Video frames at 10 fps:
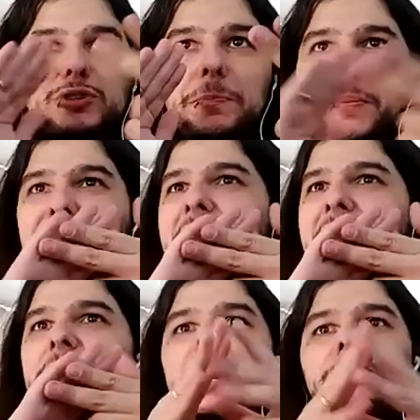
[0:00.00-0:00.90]
Japan,
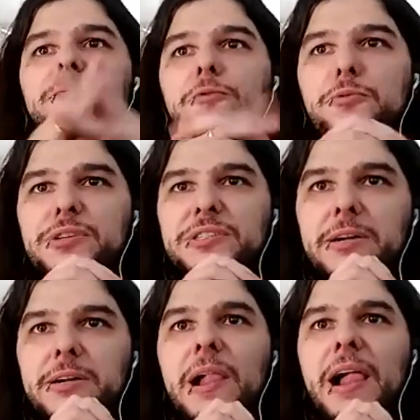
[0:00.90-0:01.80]
and from
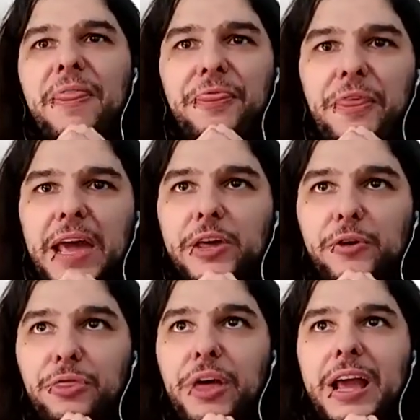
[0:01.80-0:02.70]
Brazil, thank
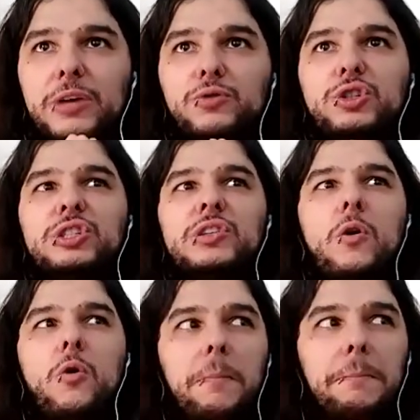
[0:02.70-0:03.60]
you
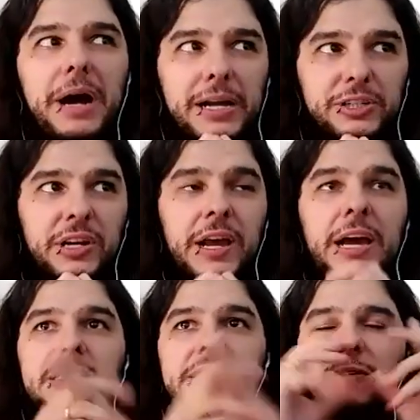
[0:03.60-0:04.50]
so much.
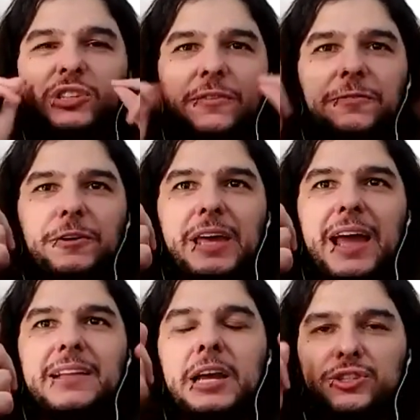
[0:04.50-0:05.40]
So don't
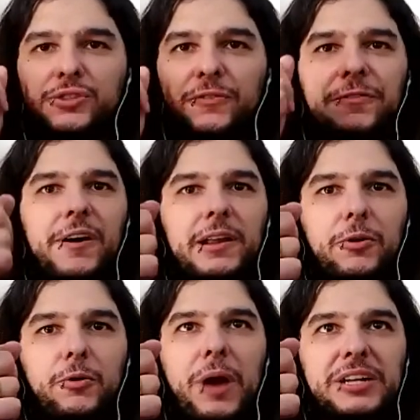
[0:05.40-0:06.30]
forget to follow
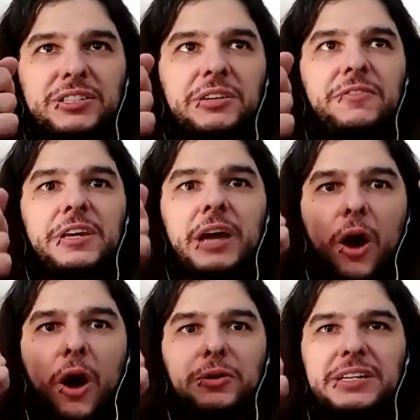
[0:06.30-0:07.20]
Crash TV
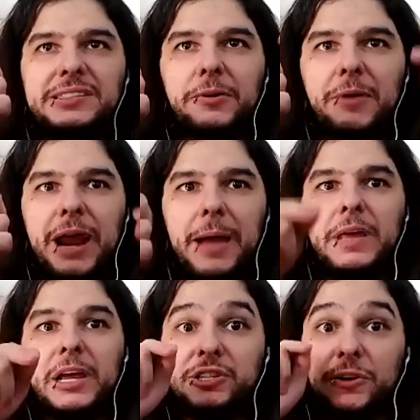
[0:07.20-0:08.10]
on Instagram.
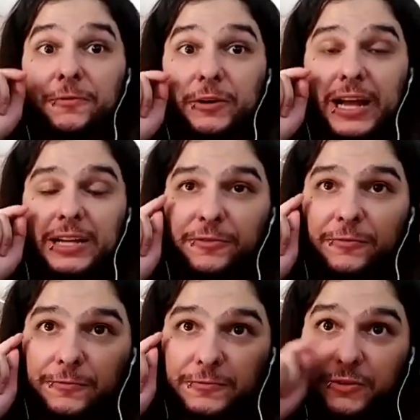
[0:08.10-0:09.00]
Don't forget
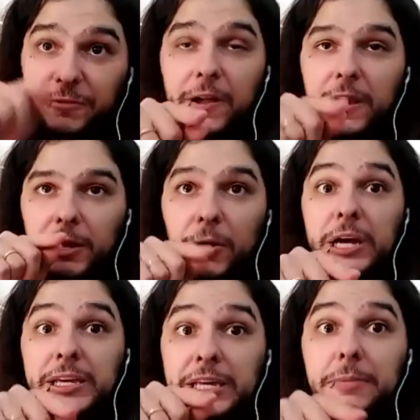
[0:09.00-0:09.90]
to follow
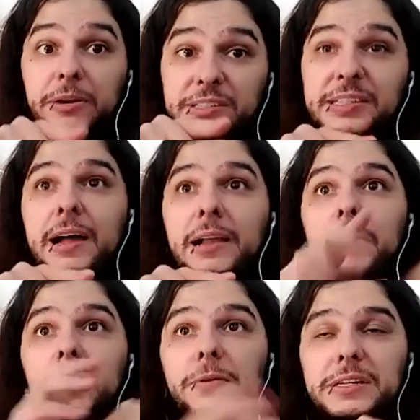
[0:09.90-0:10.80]
Kee Marcello
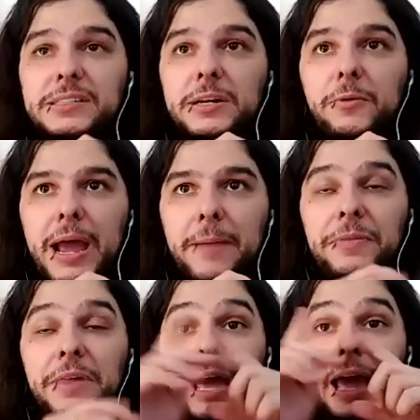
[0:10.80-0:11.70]
on Instagram.
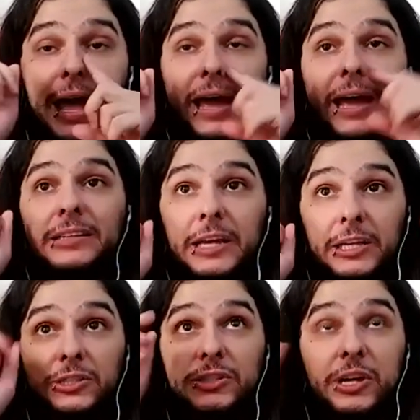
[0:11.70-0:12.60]
And
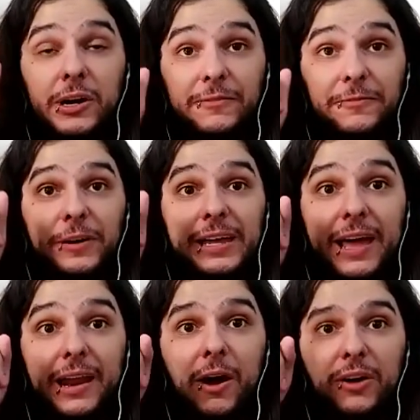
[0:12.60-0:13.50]
don't
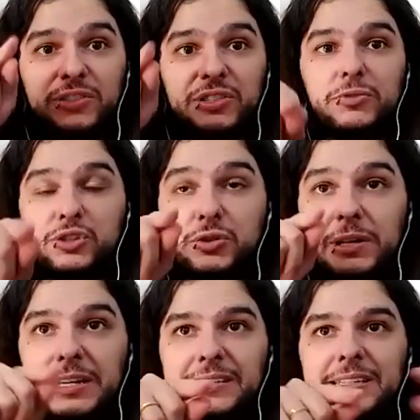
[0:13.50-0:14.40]
forget also to
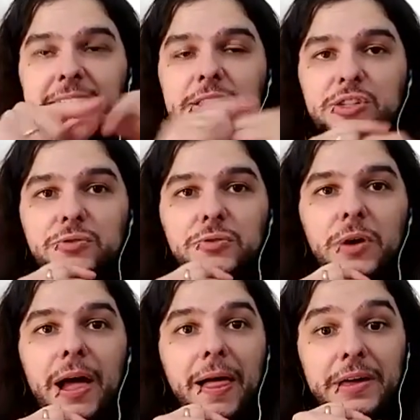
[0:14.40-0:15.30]
listen to
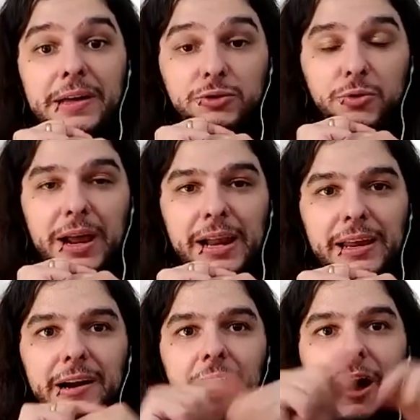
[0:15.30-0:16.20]
the
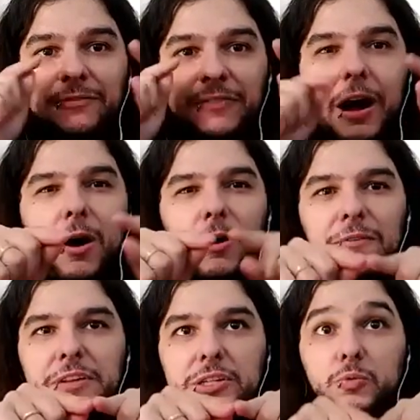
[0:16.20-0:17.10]
trailer of Out
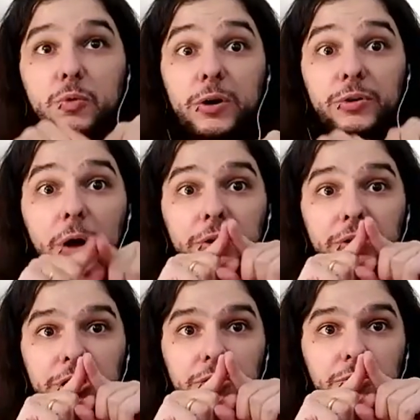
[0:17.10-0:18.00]
of This World on
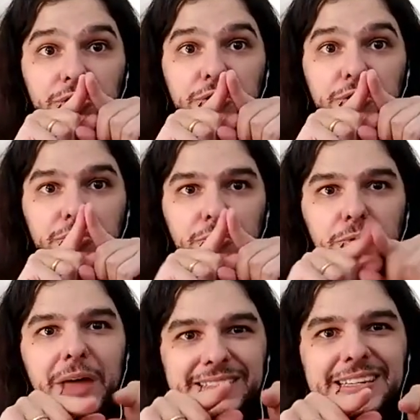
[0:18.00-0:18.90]
YouTube.
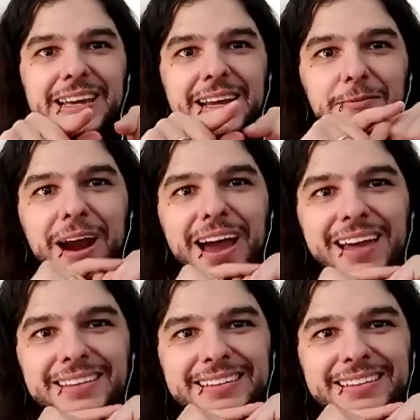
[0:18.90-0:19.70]
That's it, right?